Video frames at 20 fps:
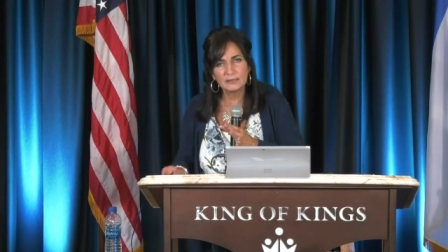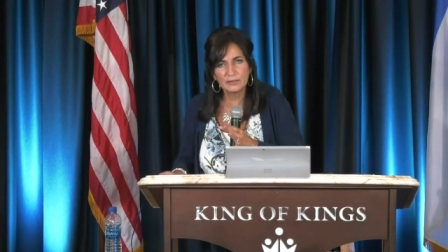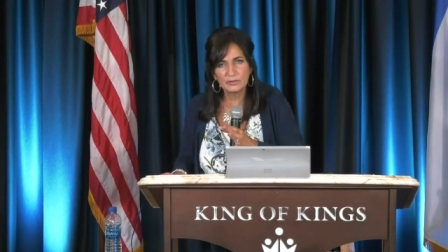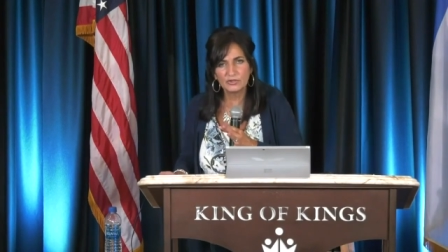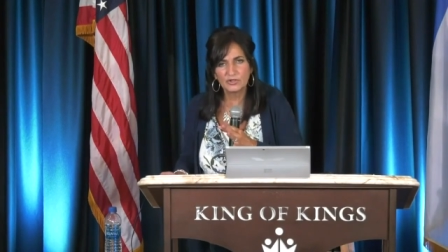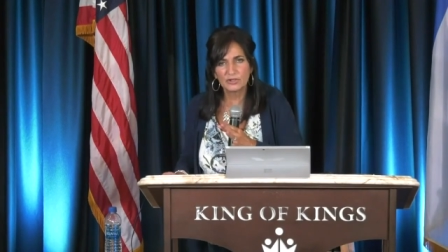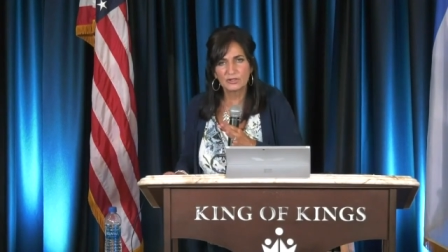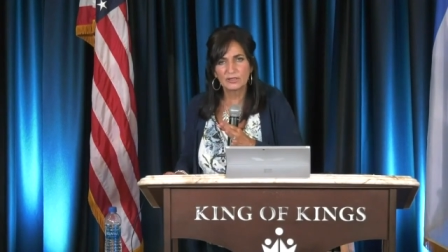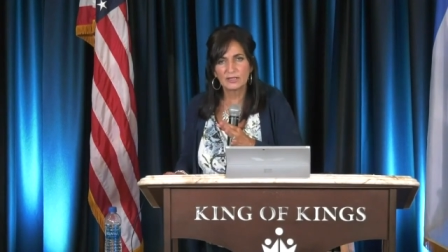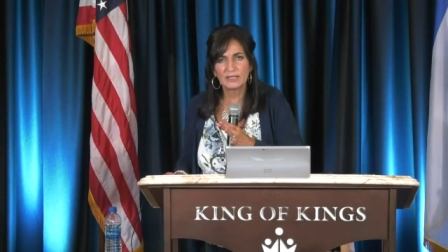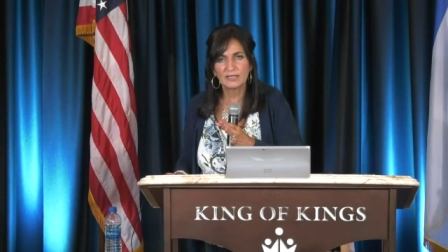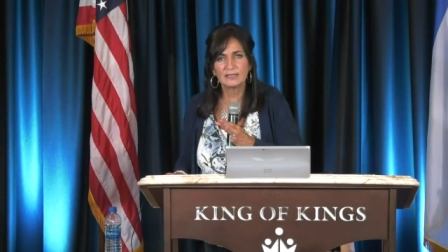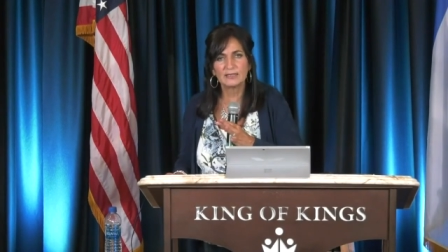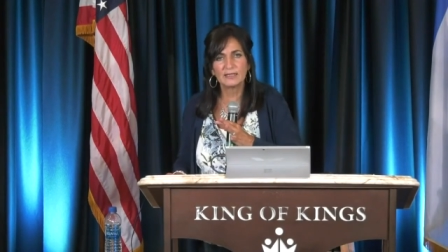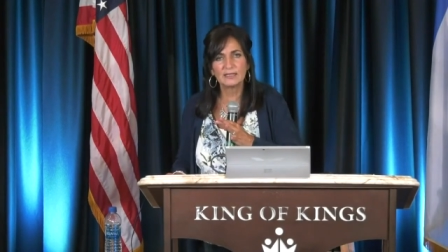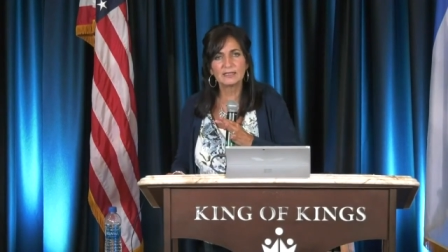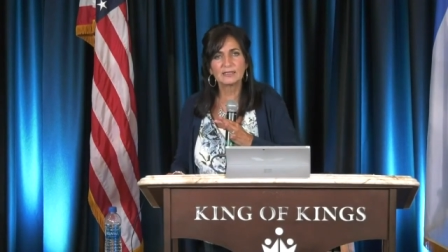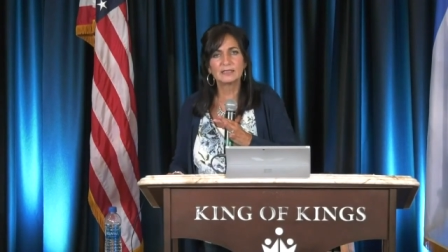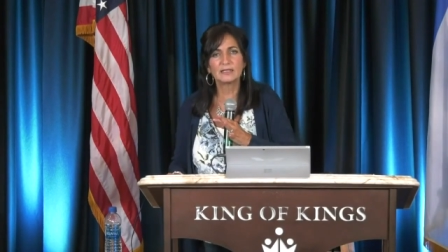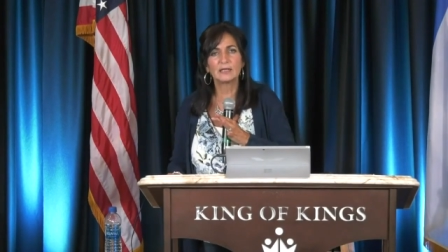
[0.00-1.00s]

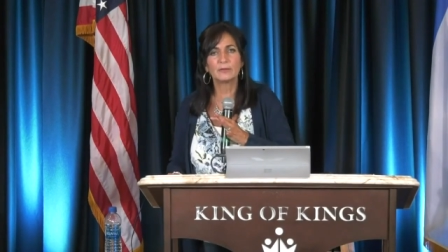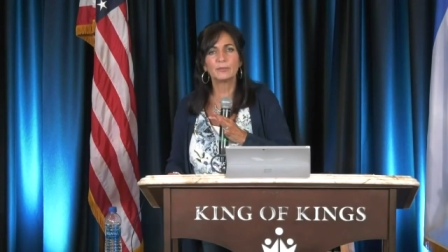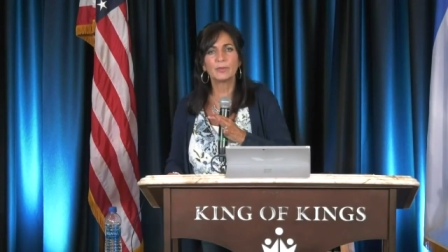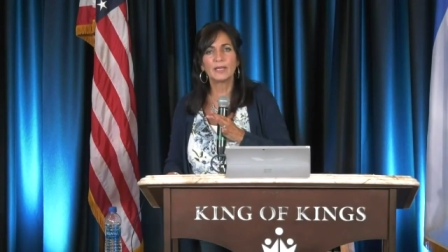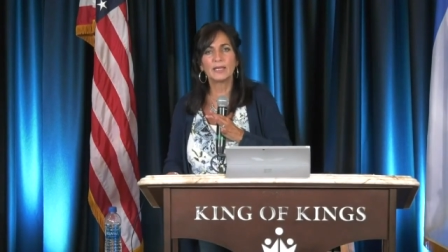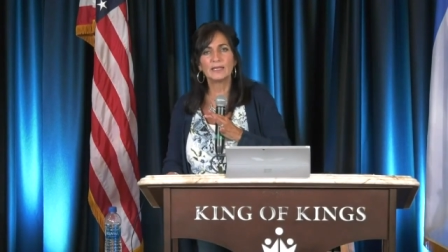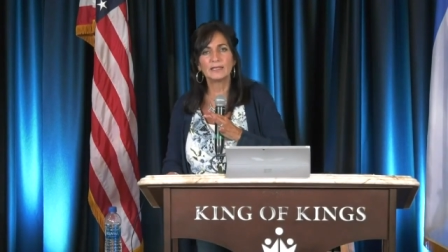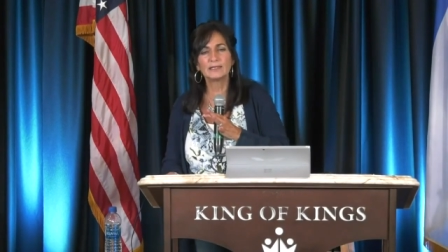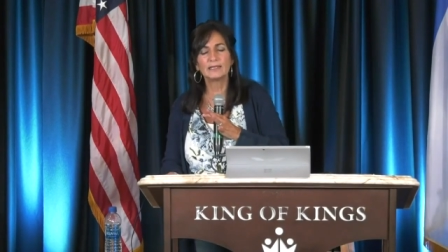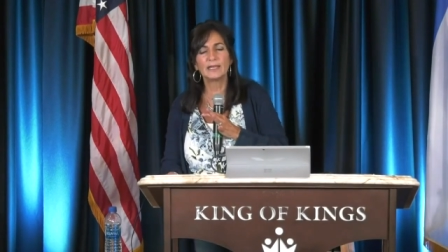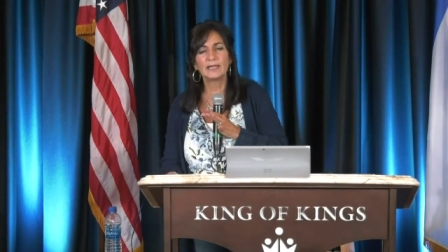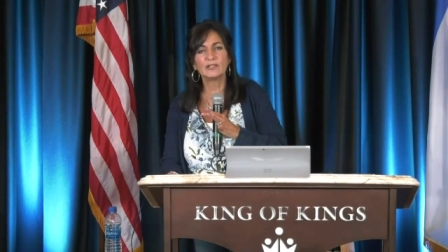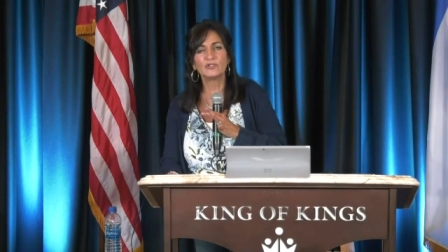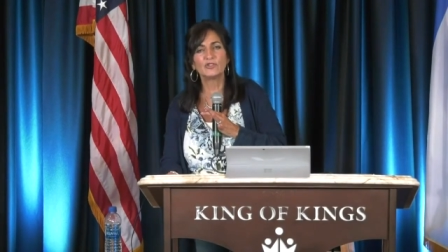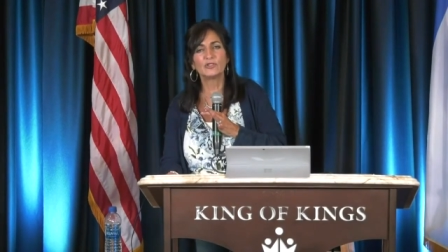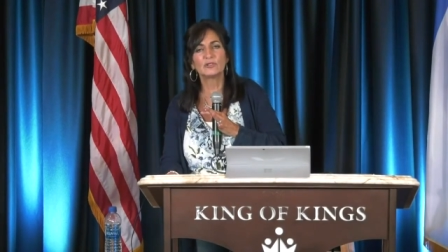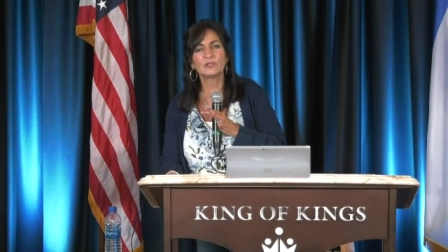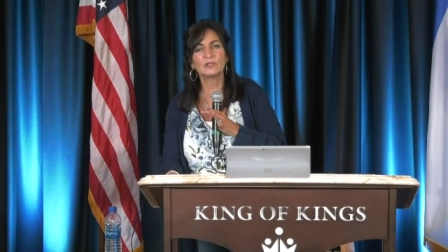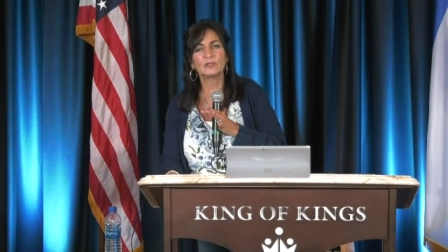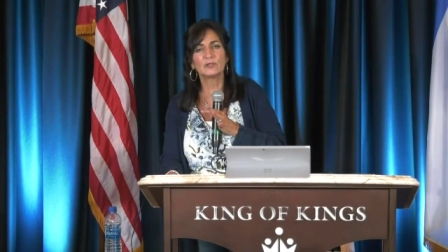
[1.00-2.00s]
diligently listen and pay
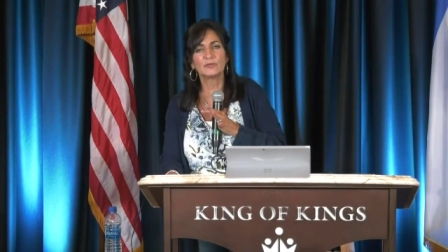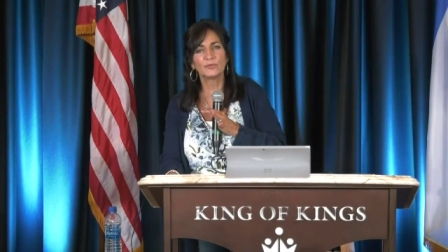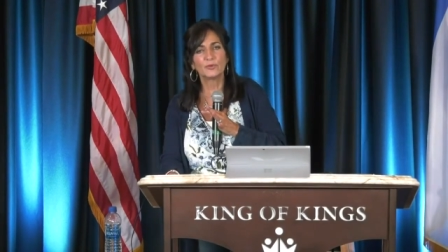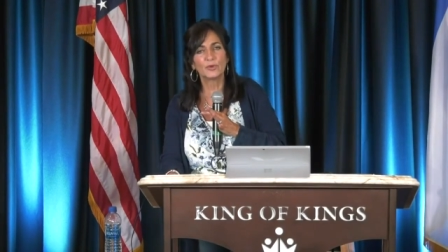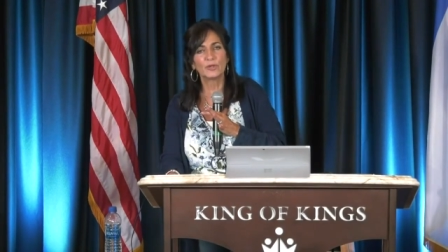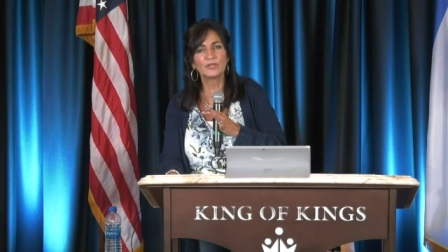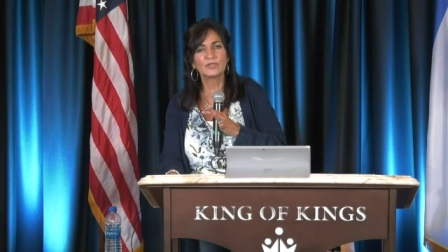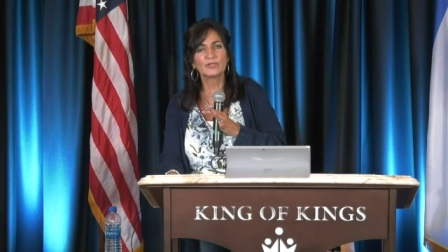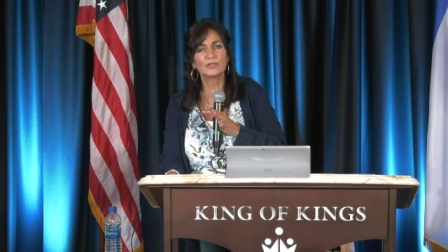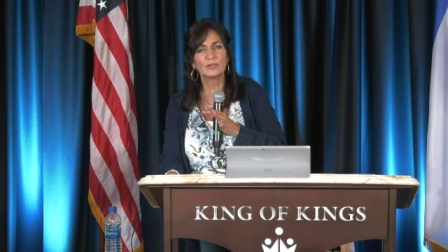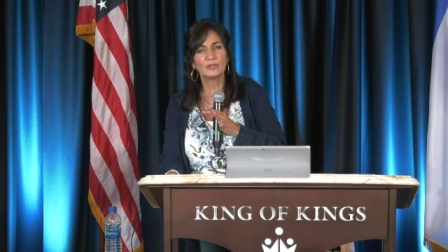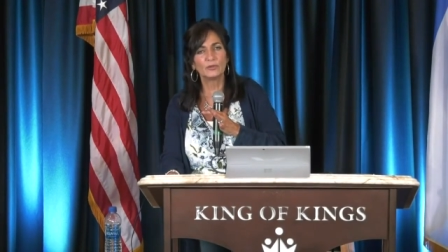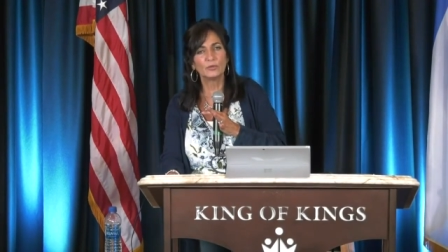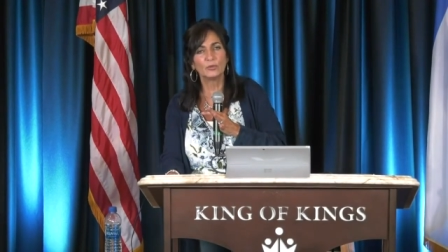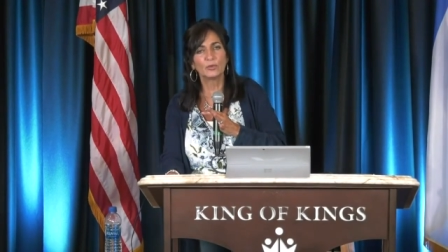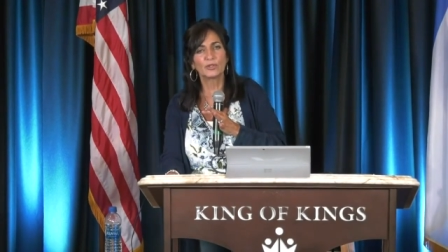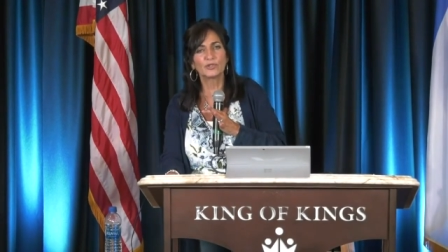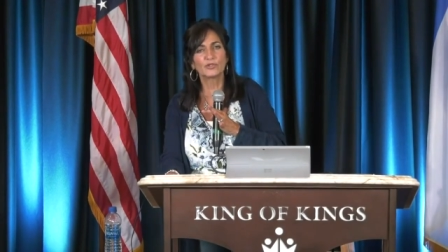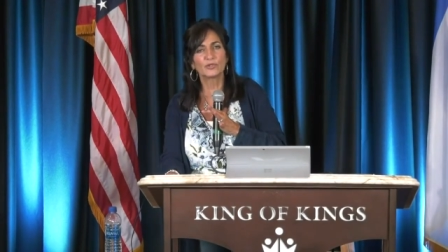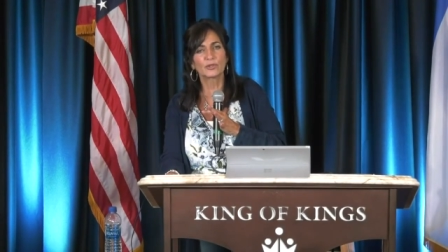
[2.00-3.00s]
attention to the voice
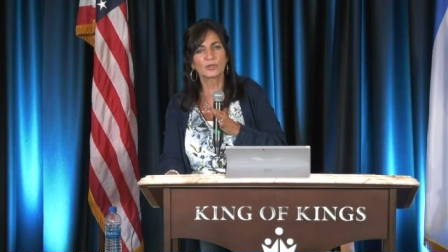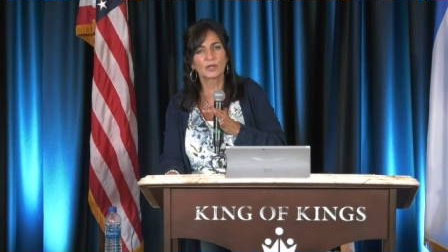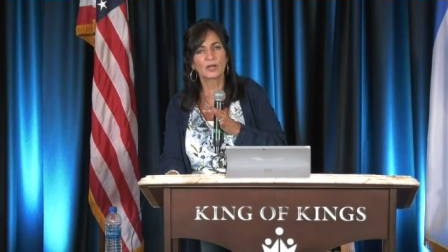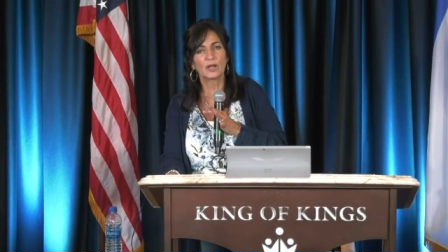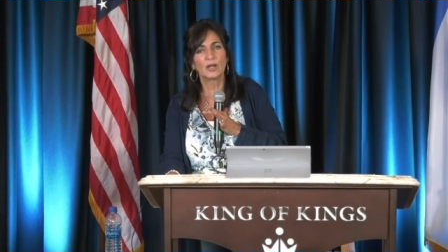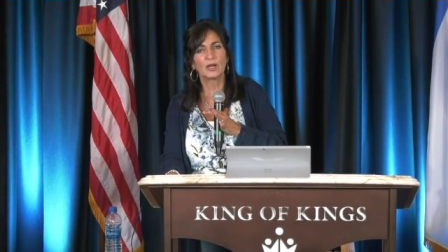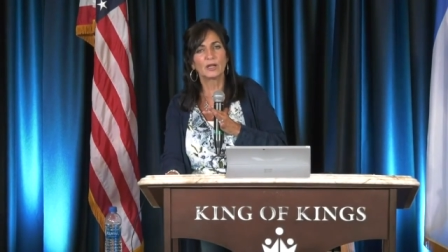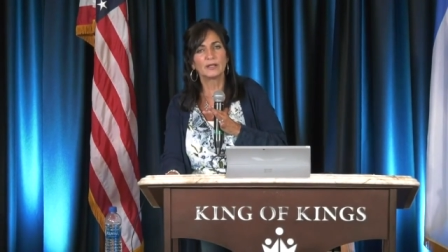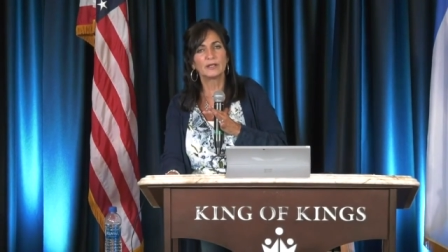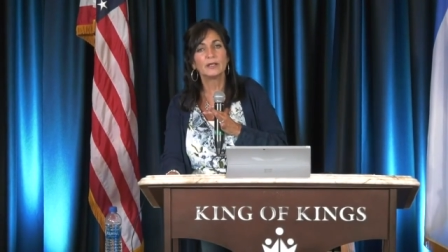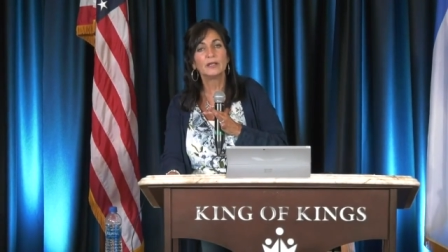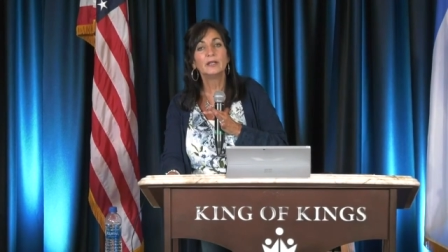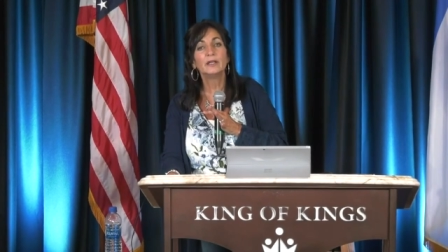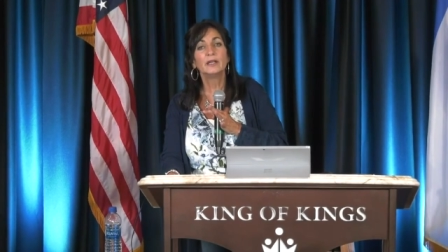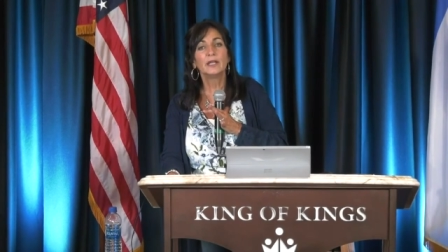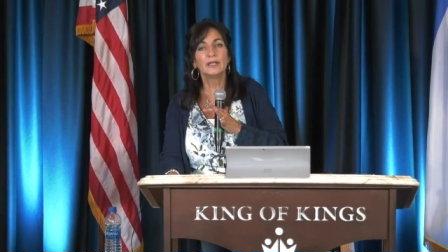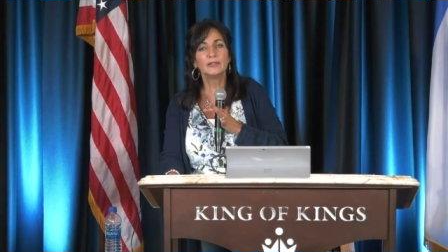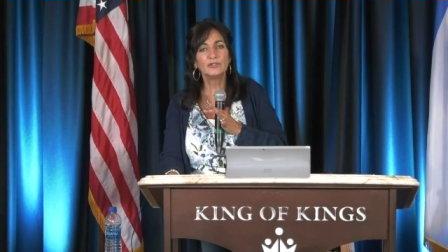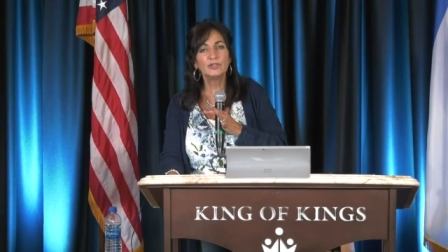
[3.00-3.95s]
of the Lord your God